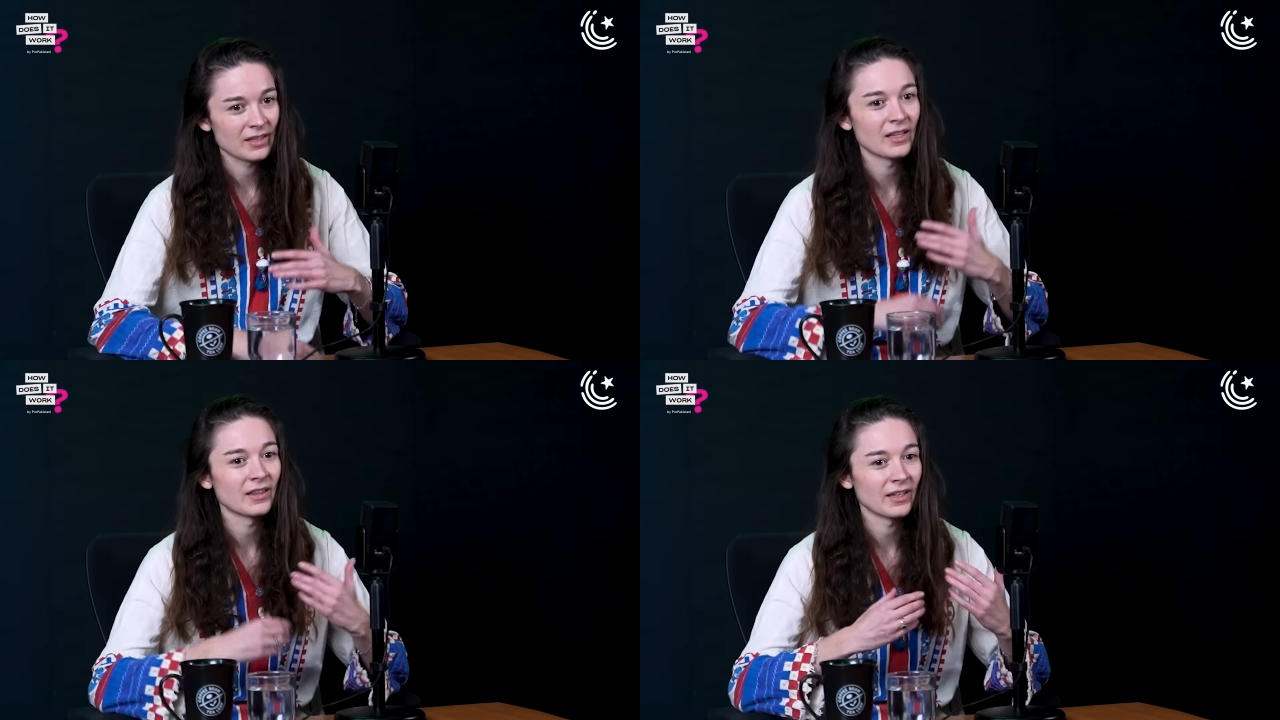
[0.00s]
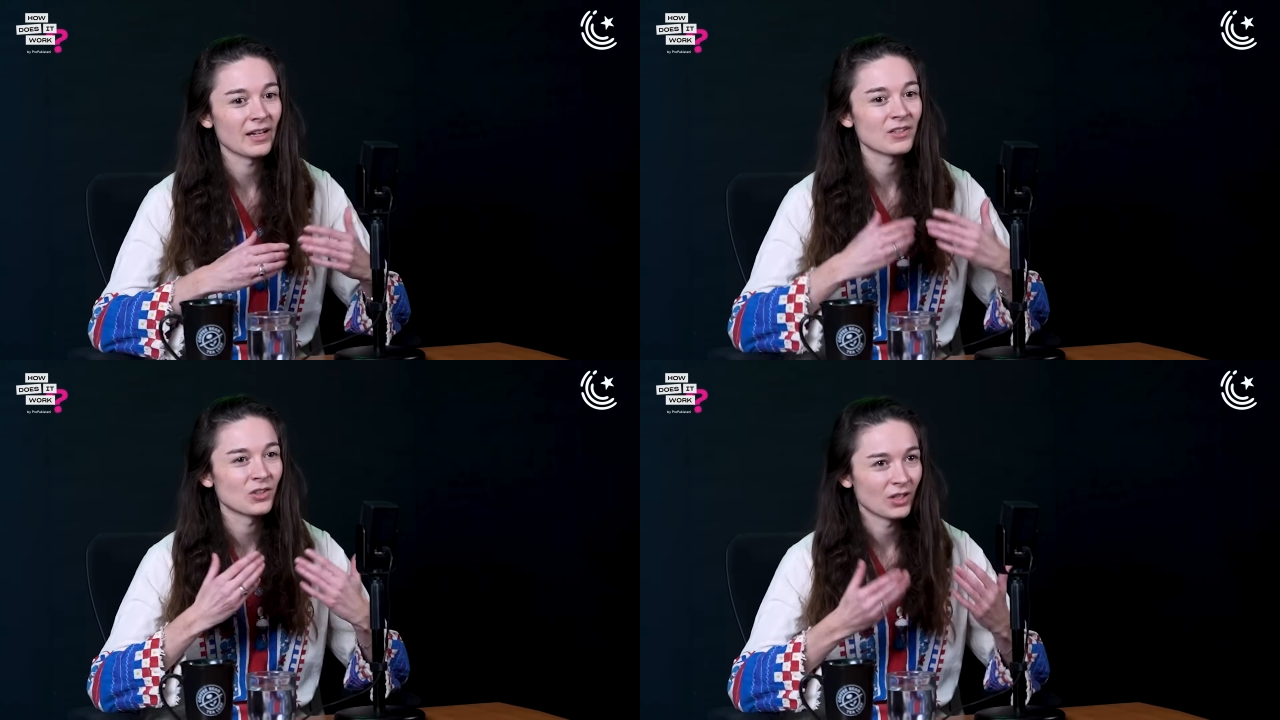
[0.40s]
then
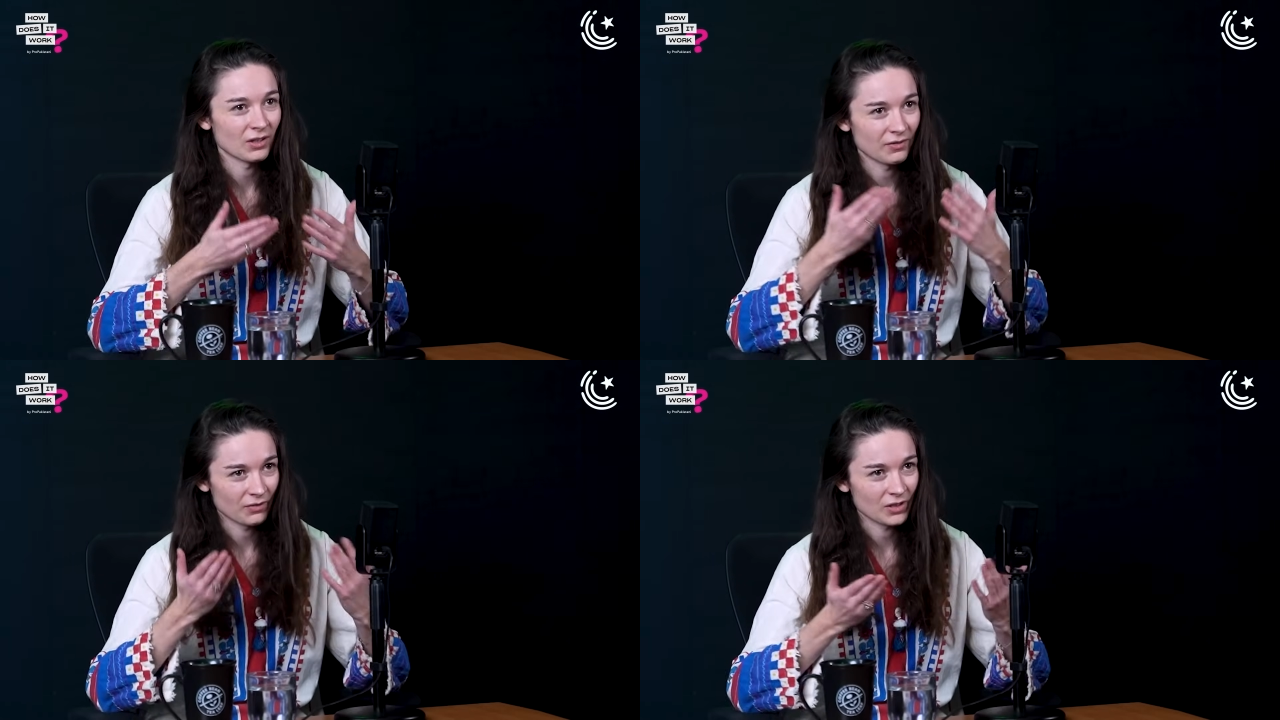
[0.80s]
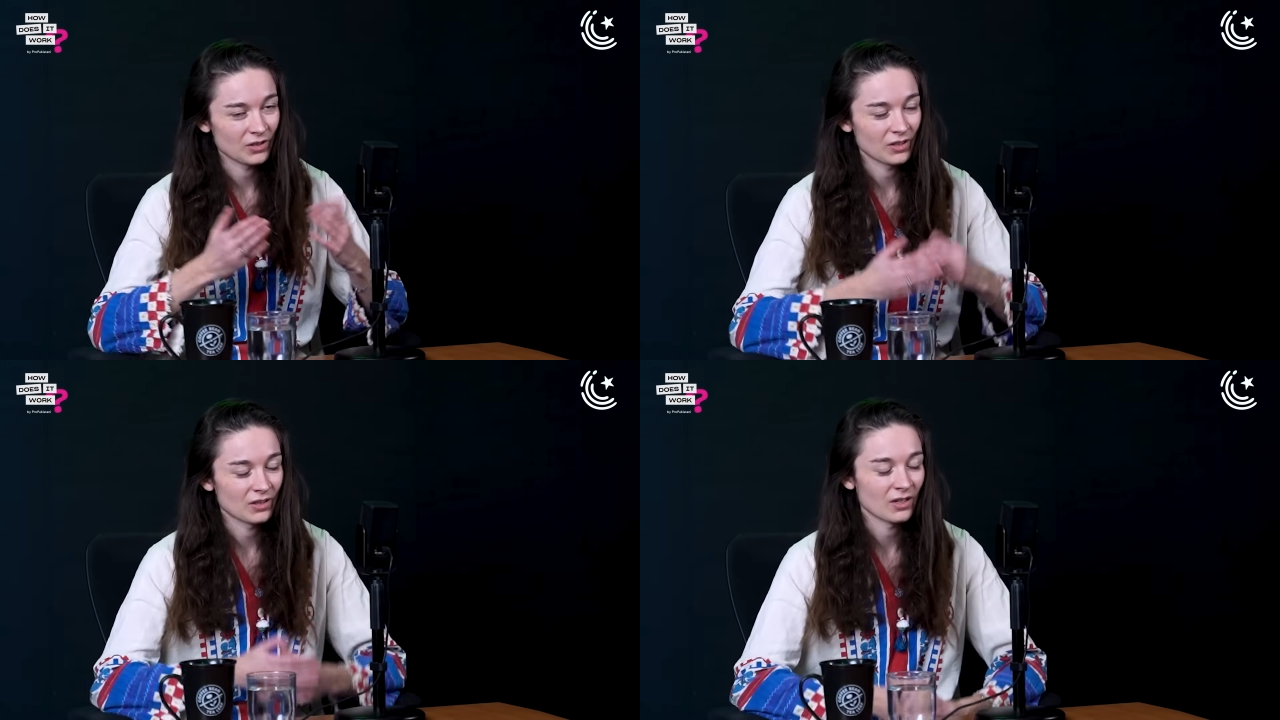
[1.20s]
yes, Jinnah
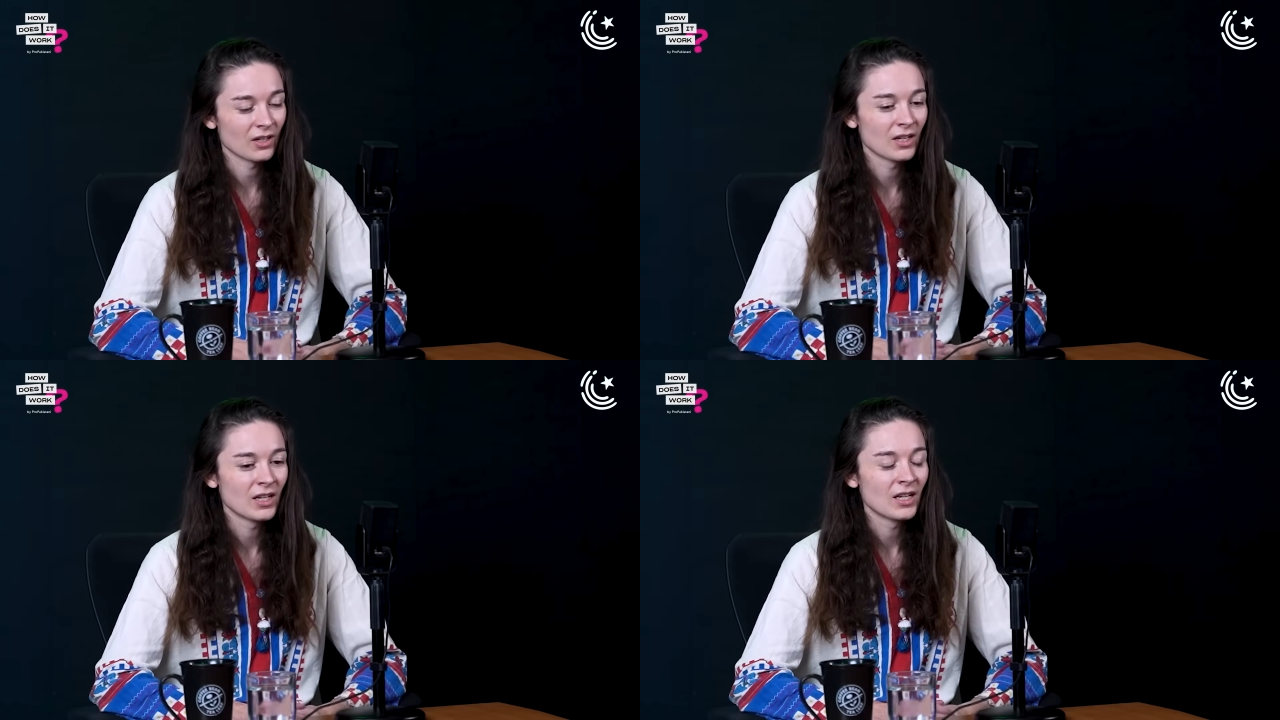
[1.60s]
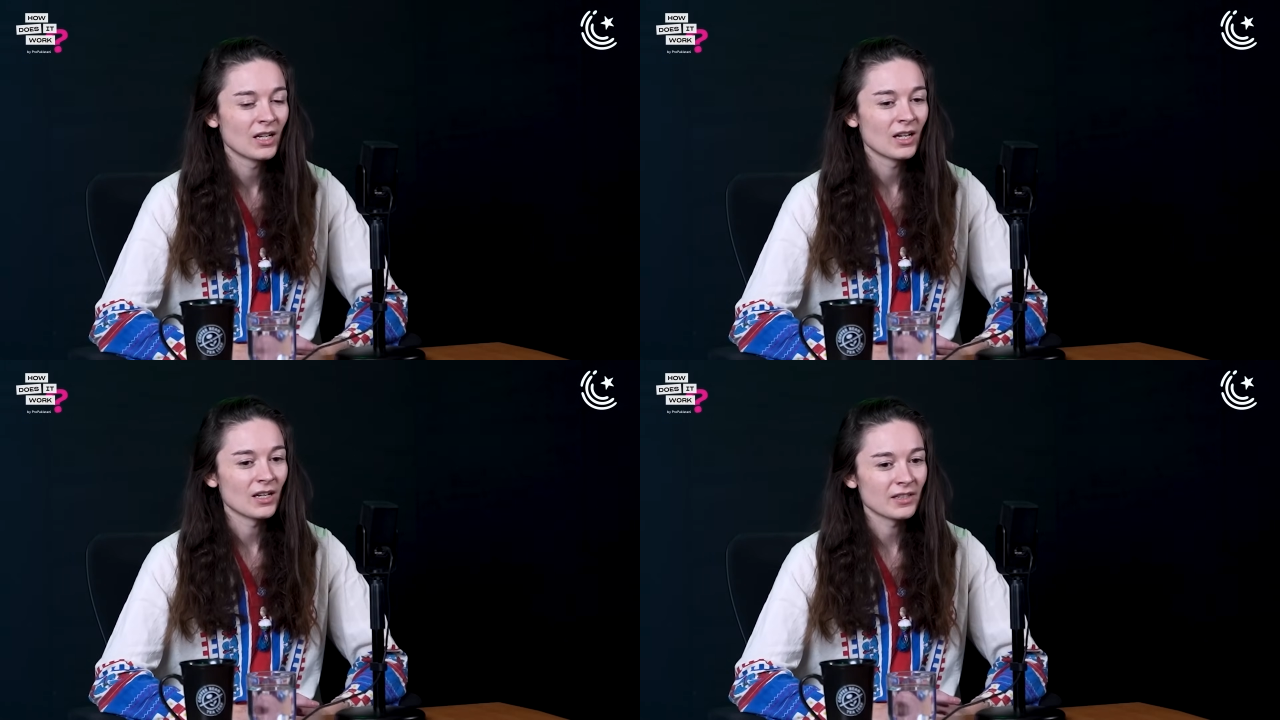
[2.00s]
envisioned a
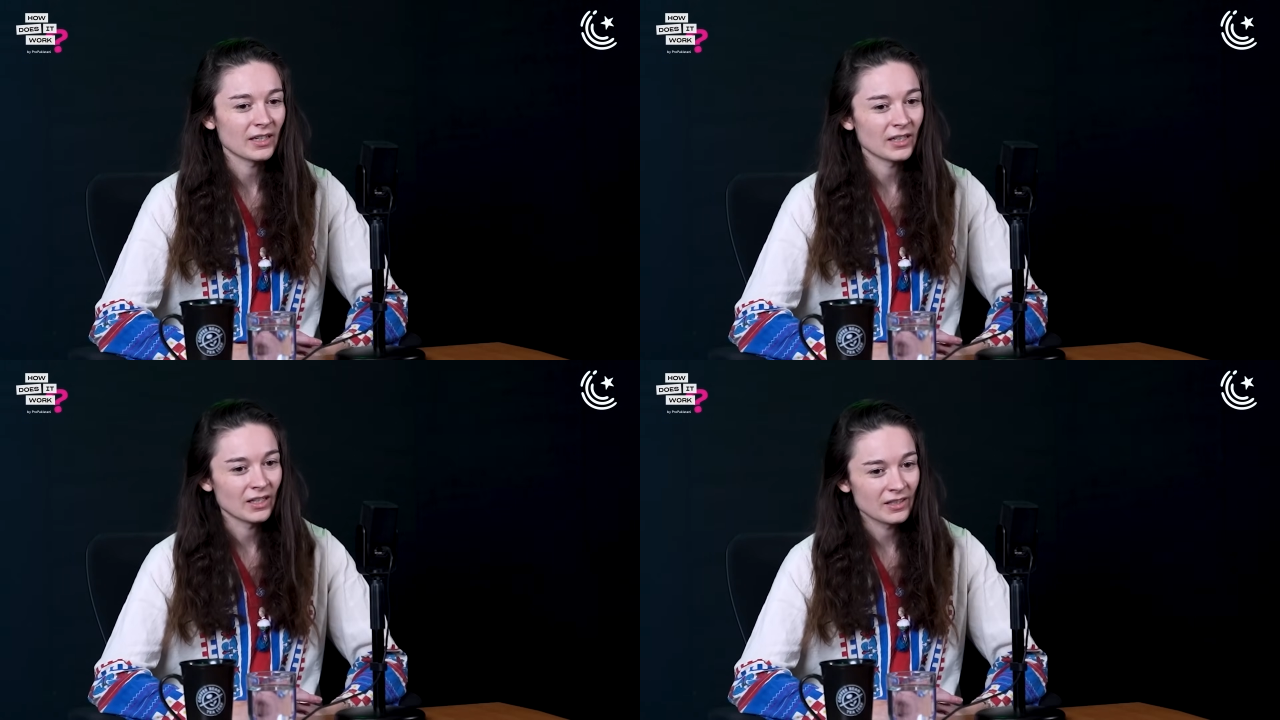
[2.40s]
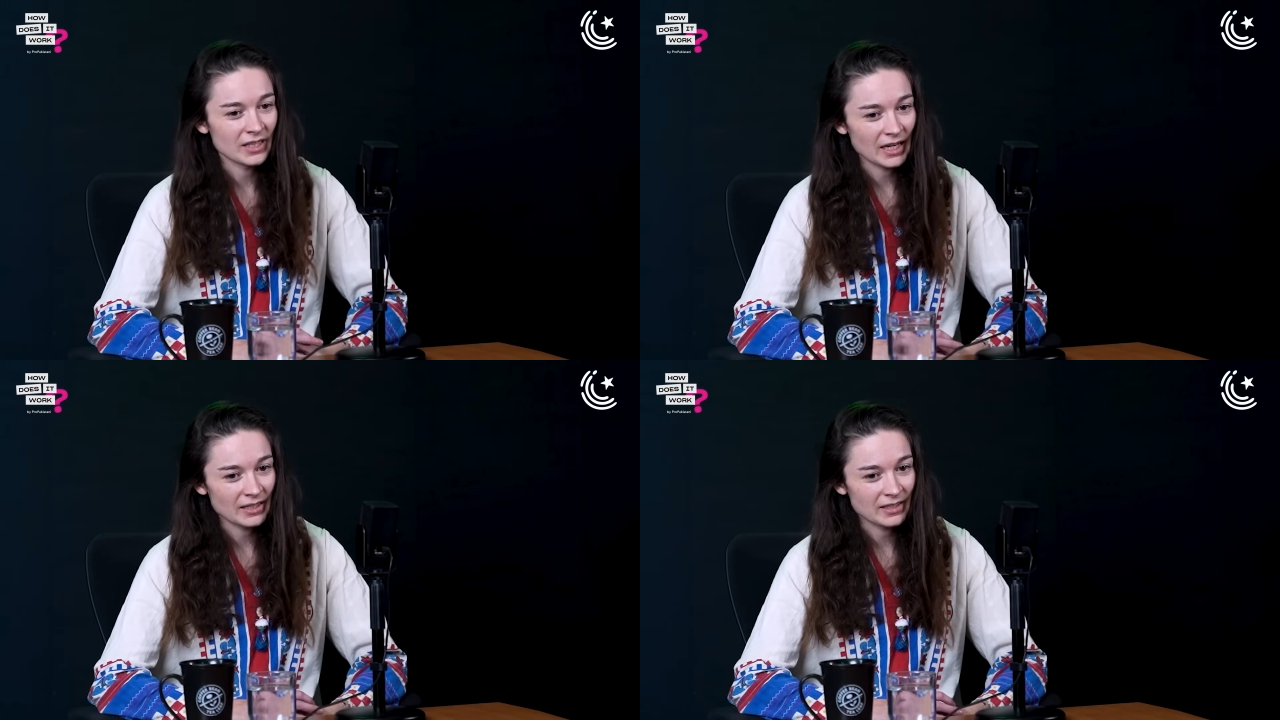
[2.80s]
secular
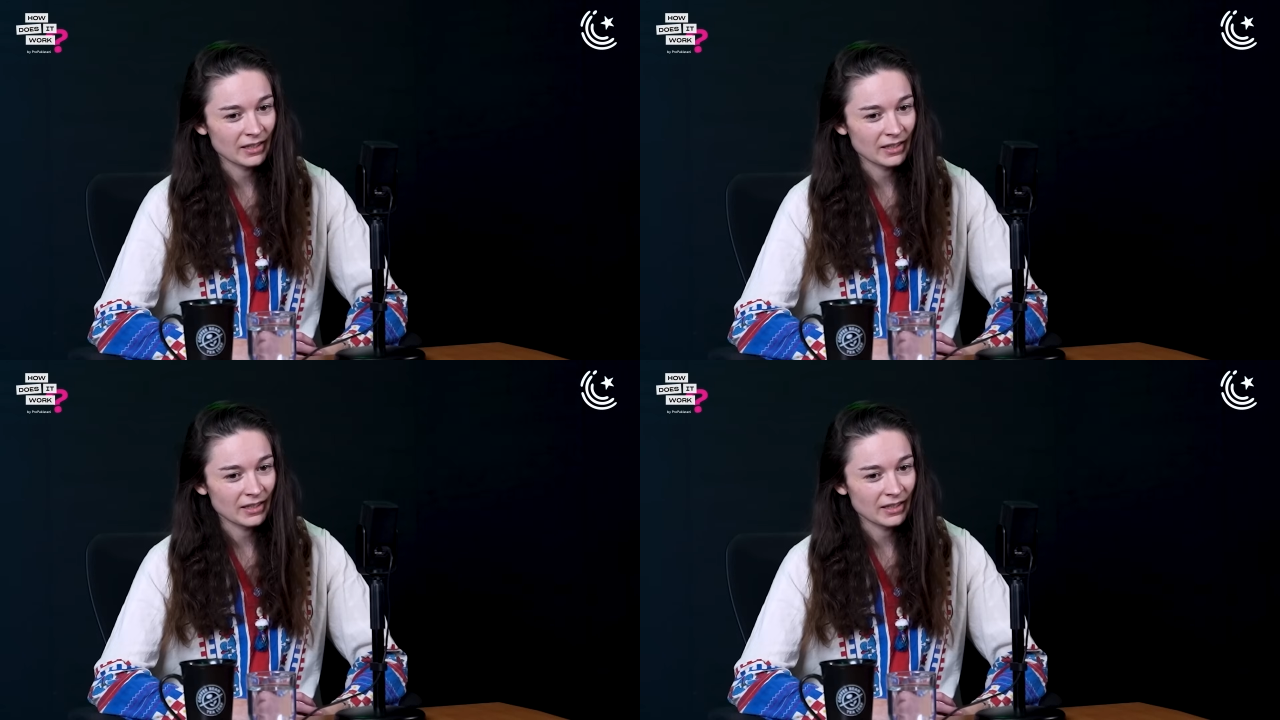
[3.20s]
state.